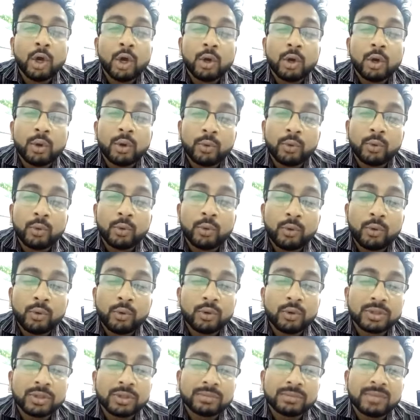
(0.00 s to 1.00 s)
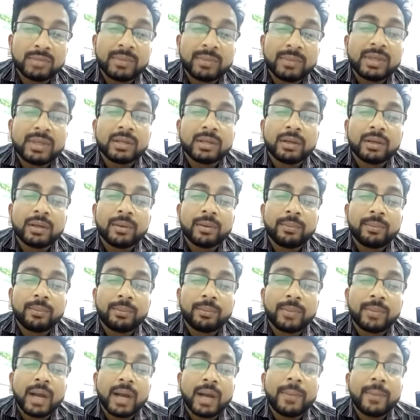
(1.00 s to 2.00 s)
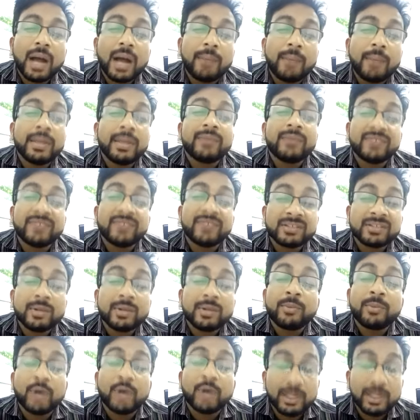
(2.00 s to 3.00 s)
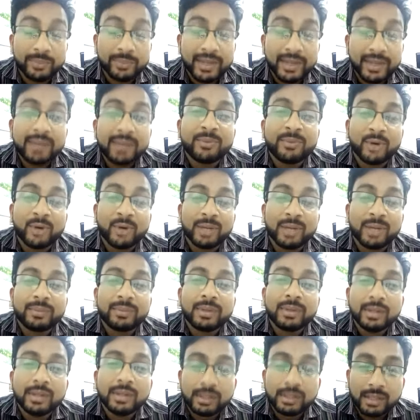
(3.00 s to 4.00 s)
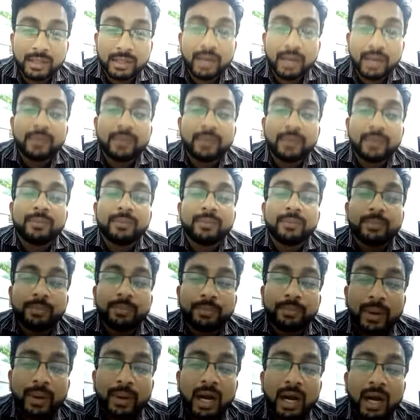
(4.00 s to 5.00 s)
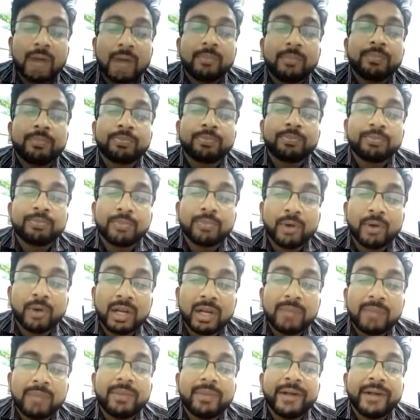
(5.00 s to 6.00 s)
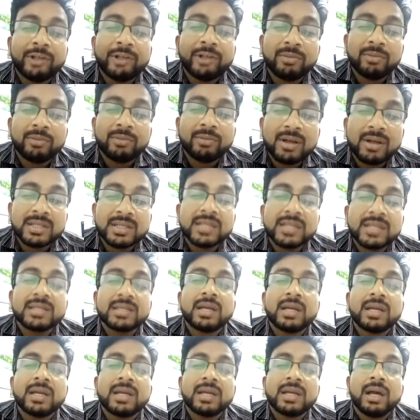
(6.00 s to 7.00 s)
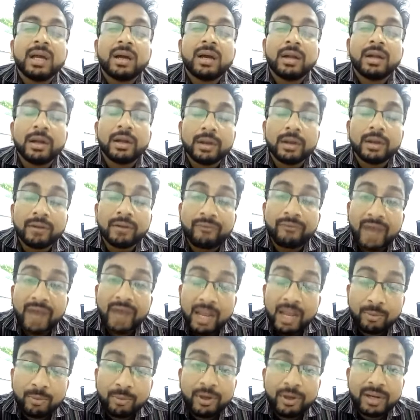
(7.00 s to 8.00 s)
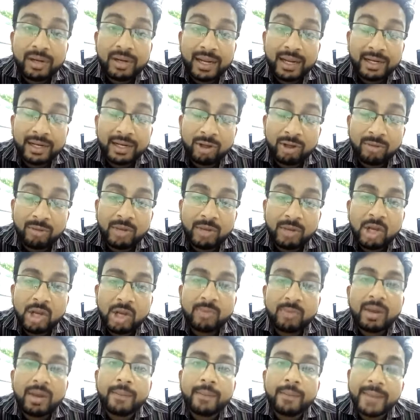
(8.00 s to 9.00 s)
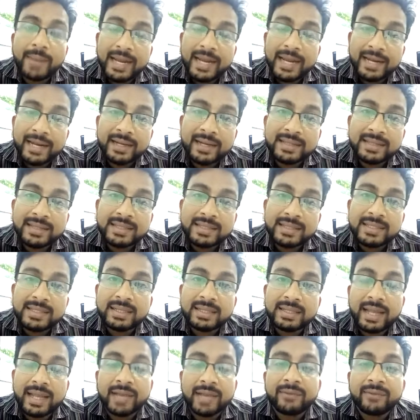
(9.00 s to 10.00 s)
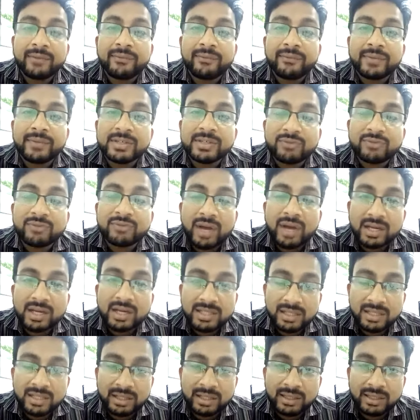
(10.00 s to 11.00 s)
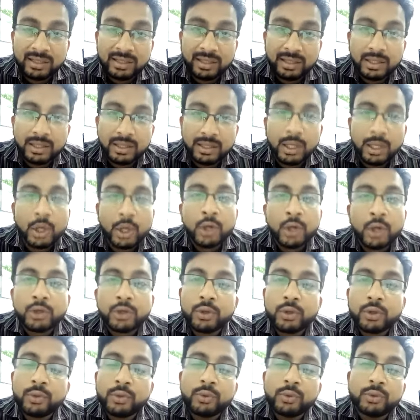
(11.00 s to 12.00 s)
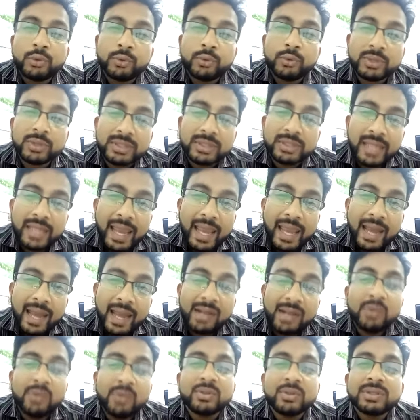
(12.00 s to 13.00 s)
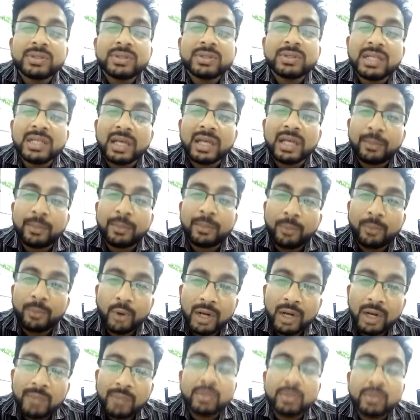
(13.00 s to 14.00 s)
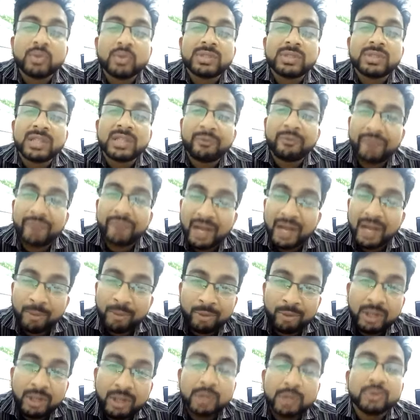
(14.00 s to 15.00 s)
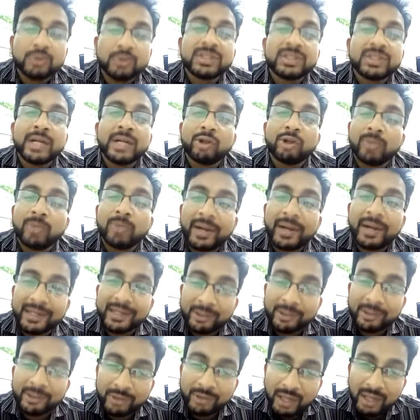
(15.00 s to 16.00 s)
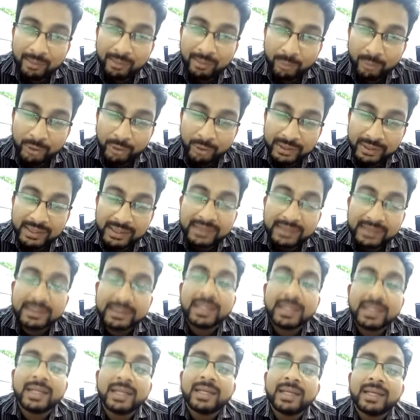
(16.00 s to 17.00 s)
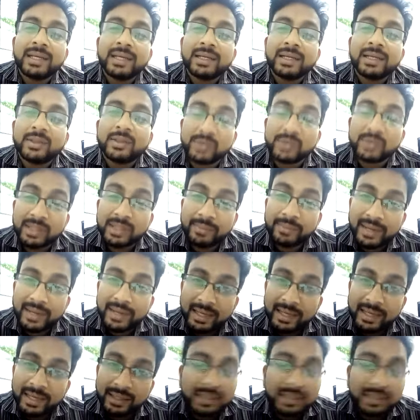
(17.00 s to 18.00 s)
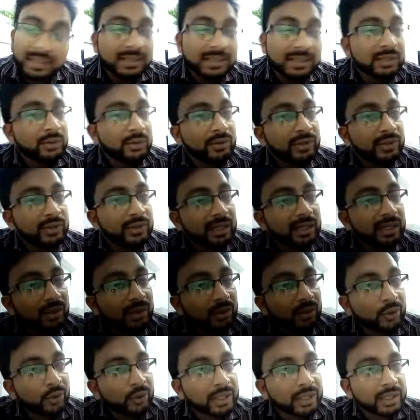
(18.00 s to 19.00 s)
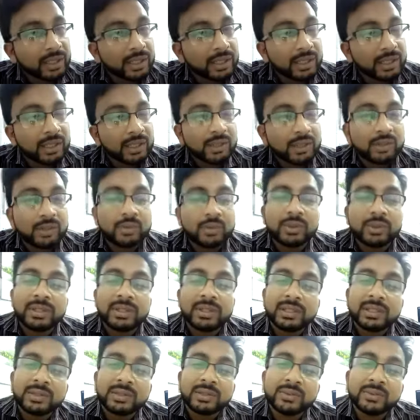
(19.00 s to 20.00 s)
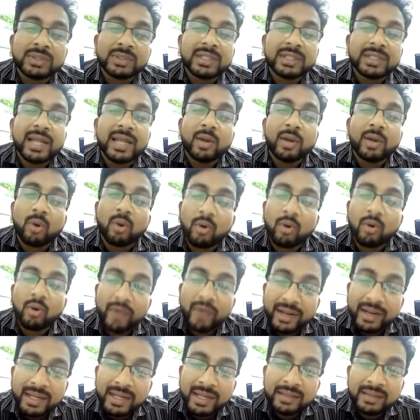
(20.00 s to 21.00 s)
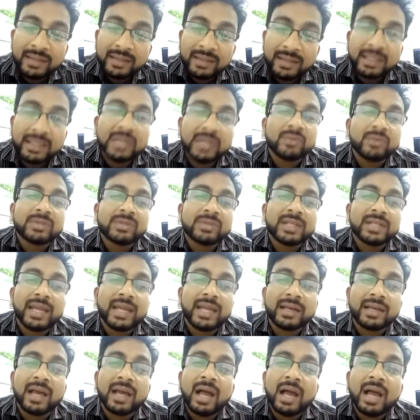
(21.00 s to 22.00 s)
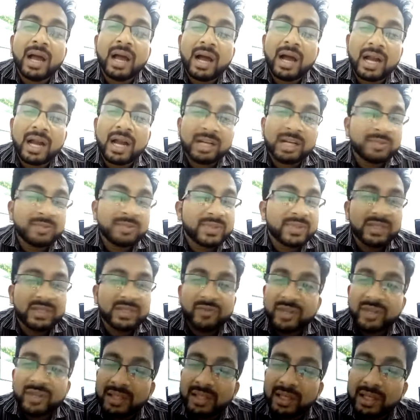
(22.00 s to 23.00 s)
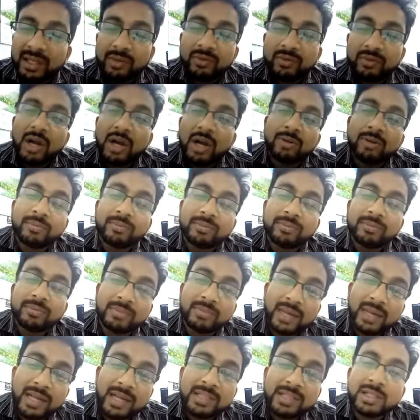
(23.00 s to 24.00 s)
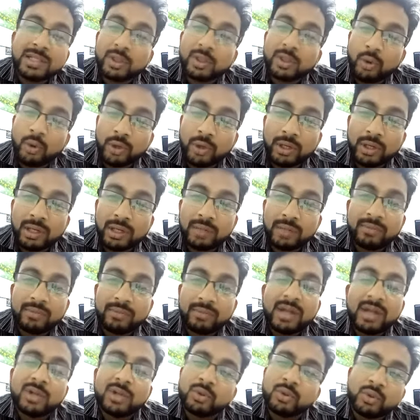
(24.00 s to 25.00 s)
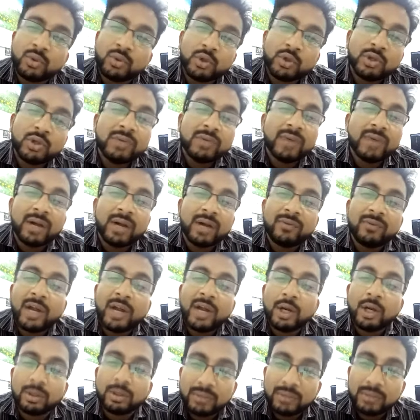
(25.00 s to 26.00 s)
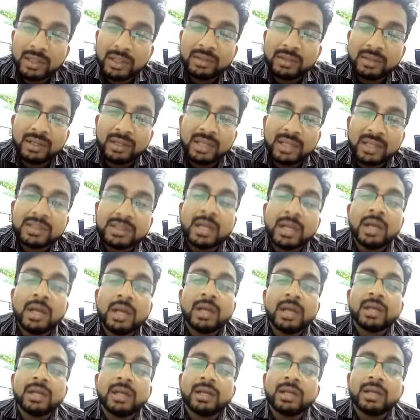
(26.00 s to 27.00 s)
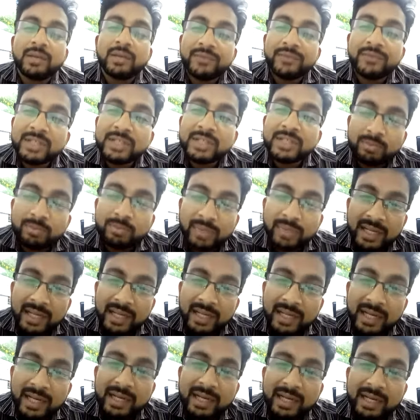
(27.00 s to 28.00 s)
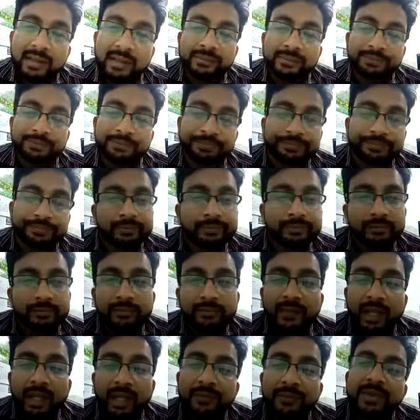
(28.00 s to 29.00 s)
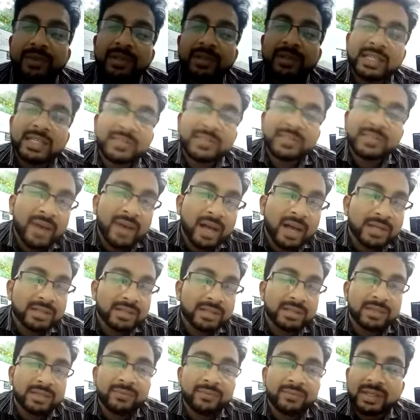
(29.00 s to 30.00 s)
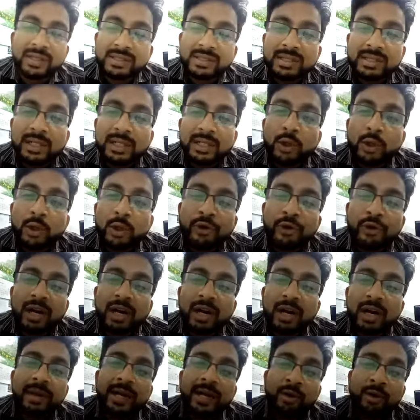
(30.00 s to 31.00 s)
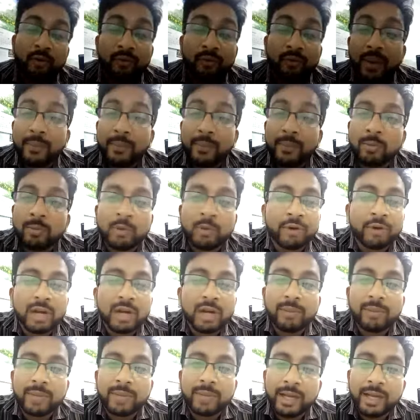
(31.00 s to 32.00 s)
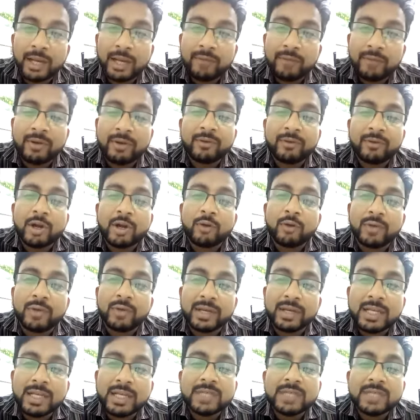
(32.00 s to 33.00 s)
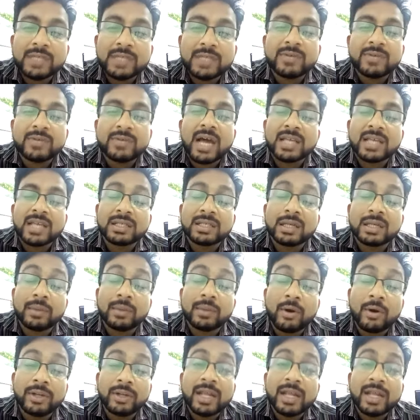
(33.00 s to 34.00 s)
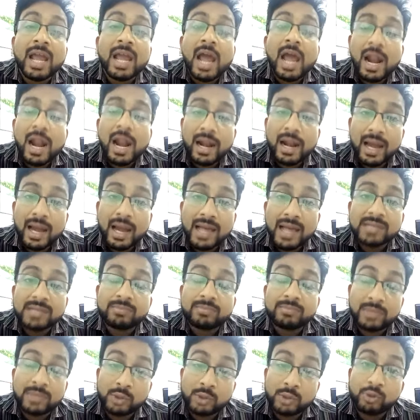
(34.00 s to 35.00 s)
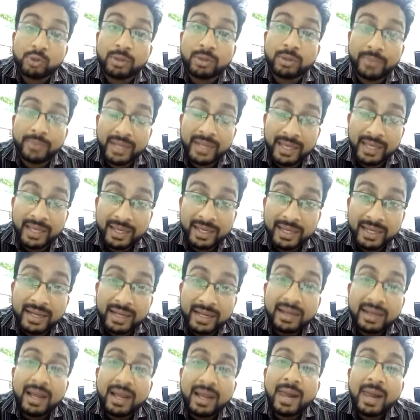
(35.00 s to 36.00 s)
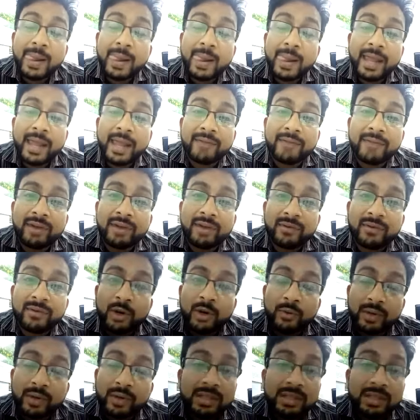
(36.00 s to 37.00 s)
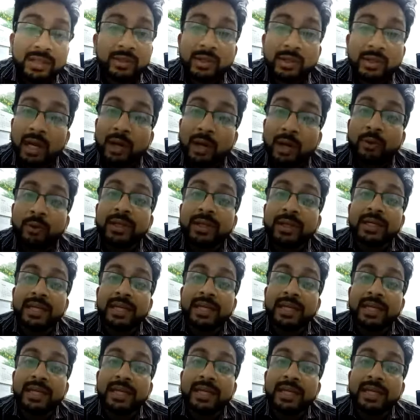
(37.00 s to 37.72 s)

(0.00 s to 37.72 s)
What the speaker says: Who knows? Maybe palm means first on polyp, right? Polyp. Yeah. Palm, polyp, adenomyosis, fibroid like leiomyoma, malignancies like structural thing. So you do scan, you see a polyp, you see a fibroid, you see adenomatic like uterus, you see a malignancy, you treat accordingly. You see like ovarian thing, you see like unspecific thing, we have to manage accordingly. But usually what we are doing is, if she's bleeding, if it's dysfunctional, functional uterine bleeding or abdominal uterine bleeding, what we are doing is we ask about the last menstrual period, and what we are doing is we are doing